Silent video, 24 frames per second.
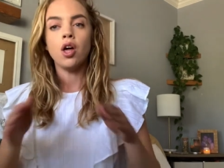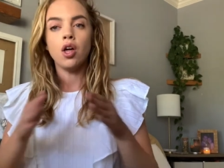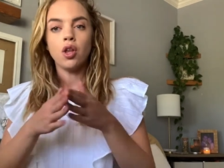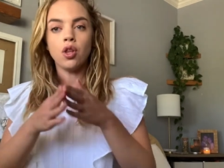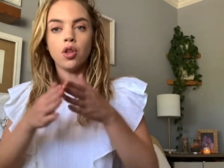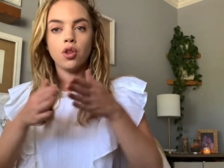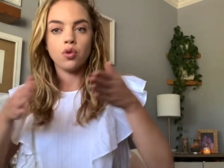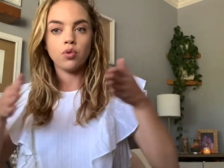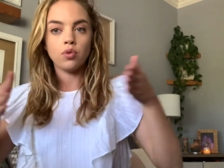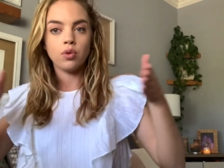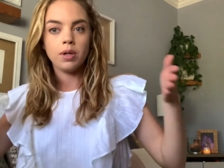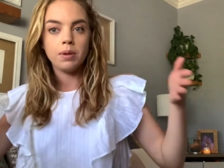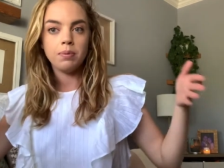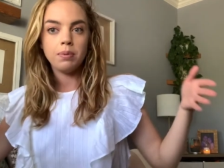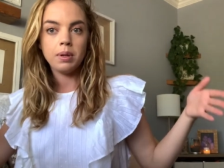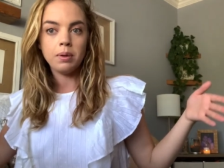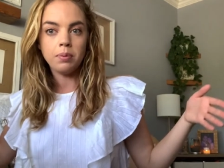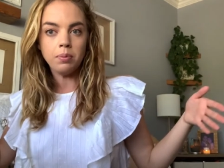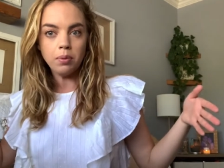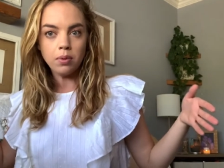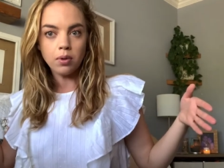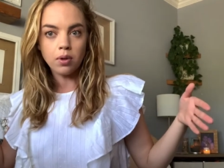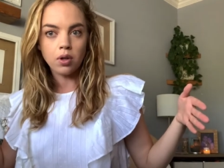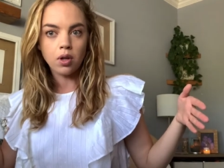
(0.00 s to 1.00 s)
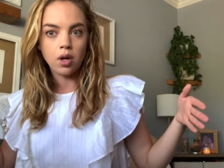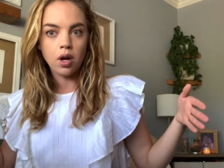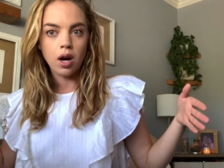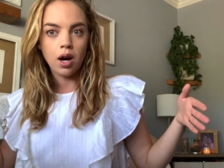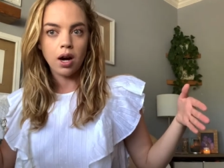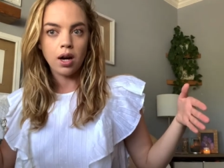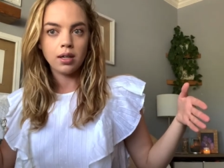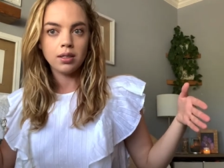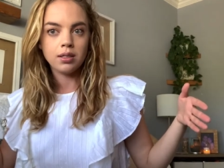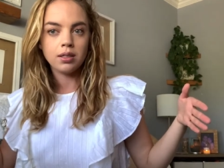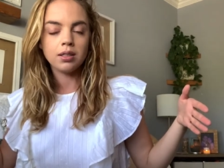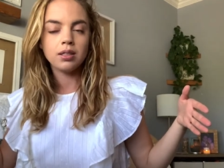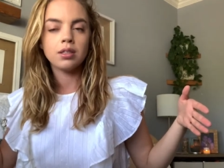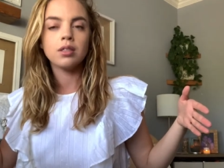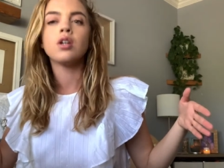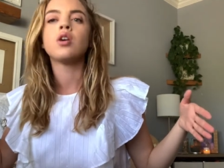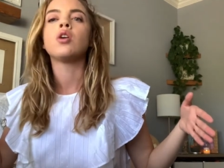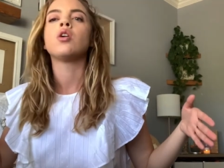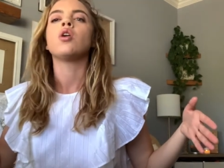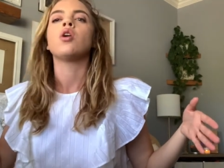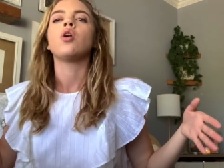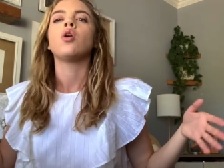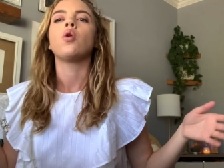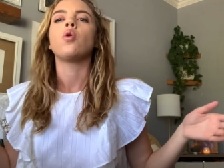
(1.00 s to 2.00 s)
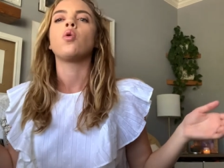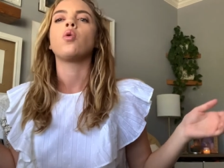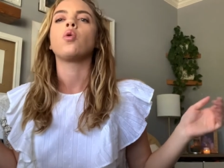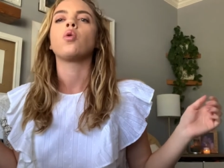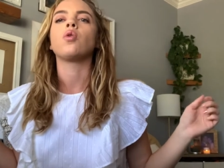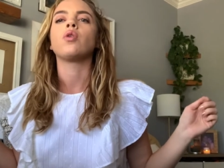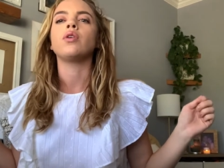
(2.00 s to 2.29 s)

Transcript: three people across or